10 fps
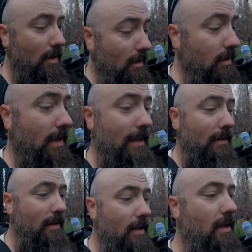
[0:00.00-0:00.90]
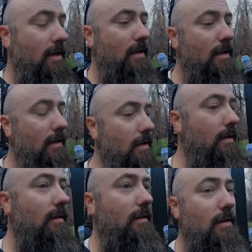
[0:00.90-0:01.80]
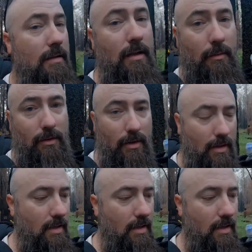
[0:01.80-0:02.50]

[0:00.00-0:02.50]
tired and done with it.